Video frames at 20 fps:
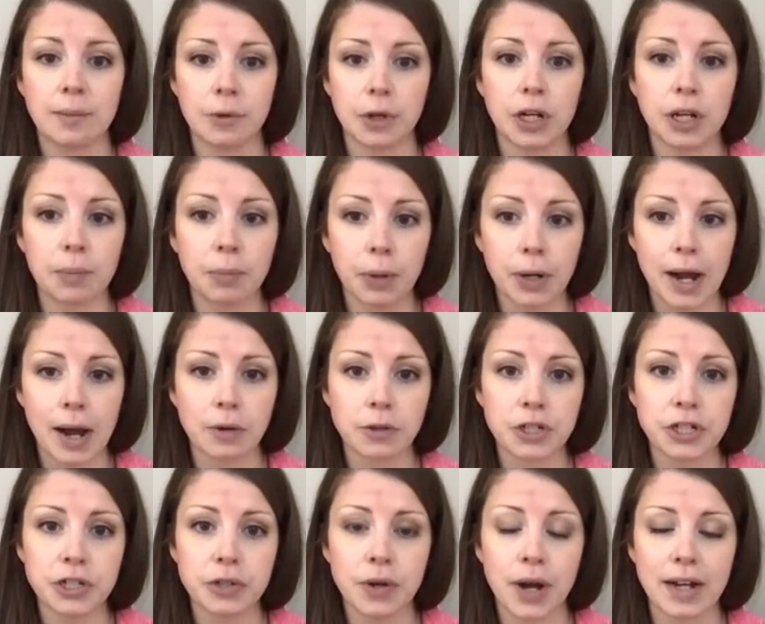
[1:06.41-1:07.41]
going to put out
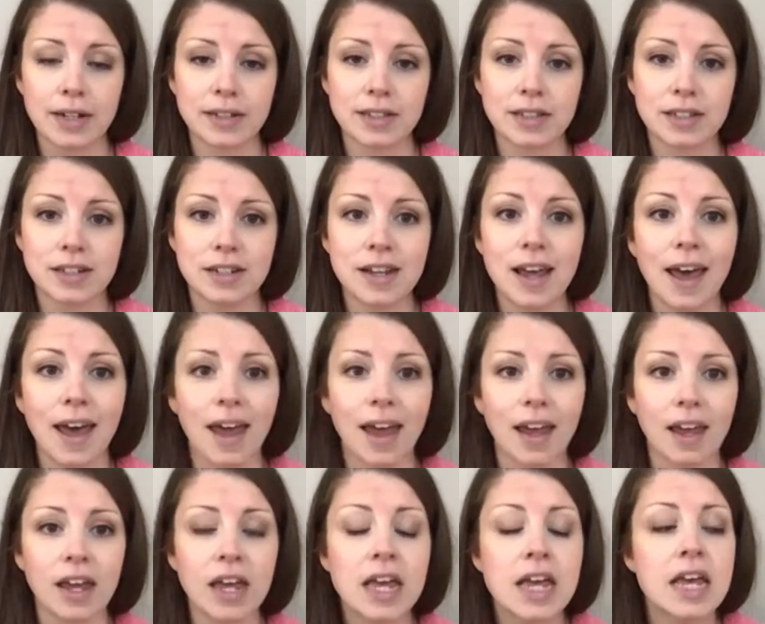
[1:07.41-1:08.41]
to you guys
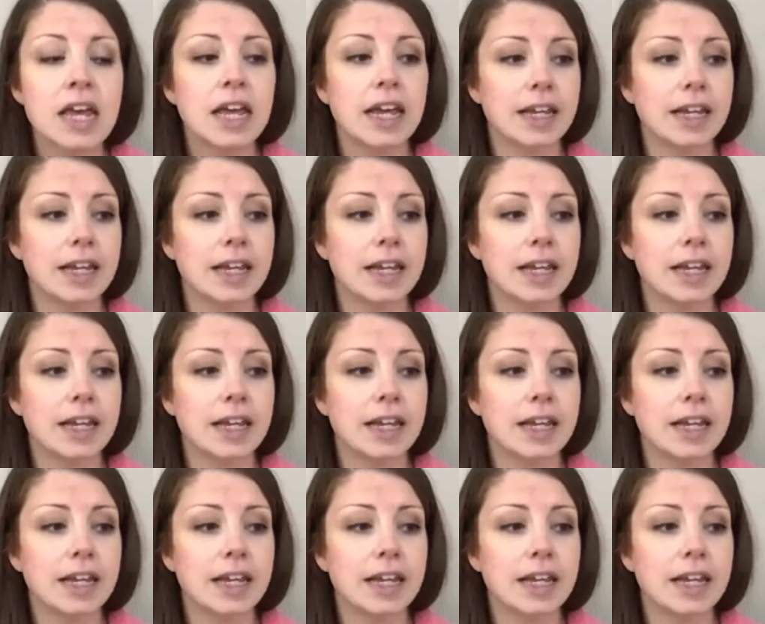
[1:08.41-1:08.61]
today